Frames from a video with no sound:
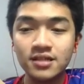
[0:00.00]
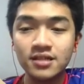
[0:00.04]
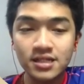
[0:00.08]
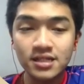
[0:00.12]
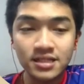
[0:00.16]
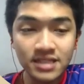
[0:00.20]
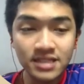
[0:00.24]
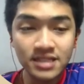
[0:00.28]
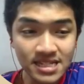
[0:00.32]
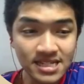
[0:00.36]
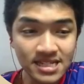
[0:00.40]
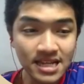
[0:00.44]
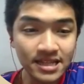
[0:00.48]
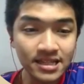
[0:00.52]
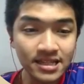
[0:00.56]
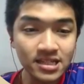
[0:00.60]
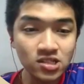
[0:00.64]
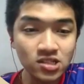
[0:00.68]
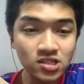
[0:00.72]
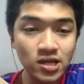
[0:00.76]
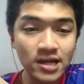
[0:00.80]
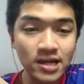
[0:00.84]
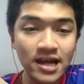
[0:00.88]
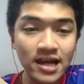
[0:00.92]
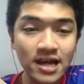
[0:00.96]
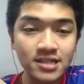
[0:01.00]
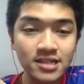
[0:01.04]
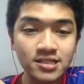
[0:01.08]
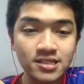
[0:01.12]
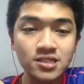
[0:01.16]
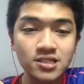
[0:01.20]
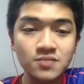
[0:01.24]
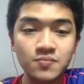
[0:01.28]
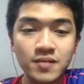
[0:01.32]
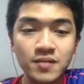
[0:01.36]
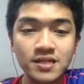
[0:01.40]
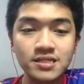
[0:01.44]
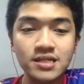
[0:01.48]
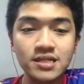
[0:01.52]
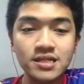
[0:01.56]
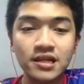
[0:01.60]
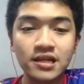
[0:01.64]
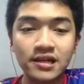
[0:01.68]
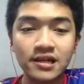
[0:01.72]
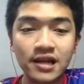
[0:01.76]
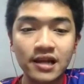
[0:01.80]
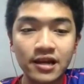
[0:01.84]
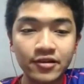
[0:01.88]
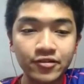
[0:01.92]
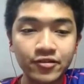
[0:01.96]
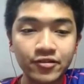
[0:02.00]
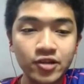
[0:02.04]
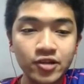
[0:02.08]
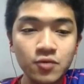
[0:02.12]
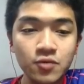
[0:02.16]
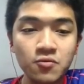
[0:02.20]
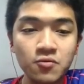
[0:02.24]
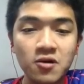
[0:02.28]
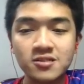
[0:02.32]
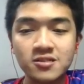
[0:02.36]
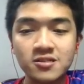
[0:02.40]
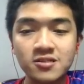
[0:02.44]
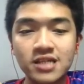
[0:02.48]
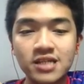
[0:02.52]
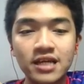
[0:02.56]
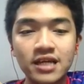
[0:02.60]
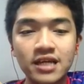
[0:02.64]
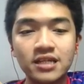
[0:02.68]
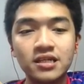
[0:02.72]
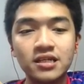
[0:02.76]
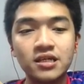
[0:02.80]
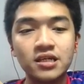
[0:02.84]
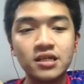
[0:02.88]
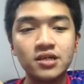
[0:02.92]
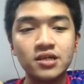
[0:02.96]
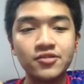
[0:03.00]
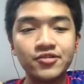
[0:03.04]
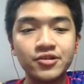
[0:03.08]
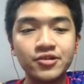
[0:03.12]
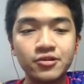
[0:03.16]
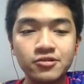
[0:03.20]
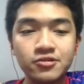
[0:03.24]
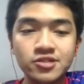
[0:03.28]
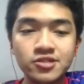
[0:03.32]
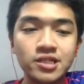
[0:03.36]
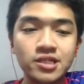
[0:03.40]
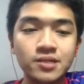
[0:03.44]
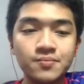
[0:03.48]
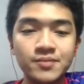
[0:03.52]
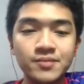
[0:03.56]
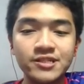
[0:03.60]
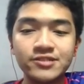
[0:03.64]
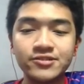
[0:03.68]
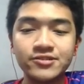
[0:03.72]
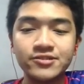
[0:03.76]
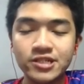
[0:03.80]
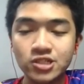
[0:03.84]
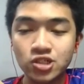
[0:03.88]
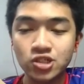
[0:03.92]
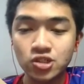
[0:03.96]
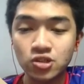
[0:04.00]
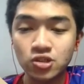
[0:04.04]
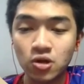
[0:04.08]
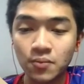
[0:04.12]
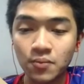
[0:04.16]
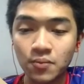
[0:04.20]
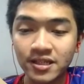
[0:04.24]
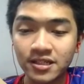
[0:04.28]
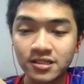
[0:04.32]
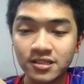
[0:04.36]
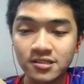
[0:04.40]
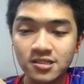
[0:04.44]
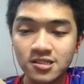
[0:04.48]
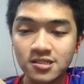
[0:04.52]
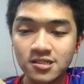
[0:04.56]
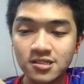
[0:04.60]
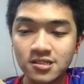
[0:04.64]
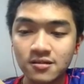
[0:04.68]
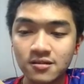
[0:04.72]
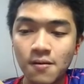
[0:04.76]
This setting enhances bass and clarity while slightly reducing mid-range dominance.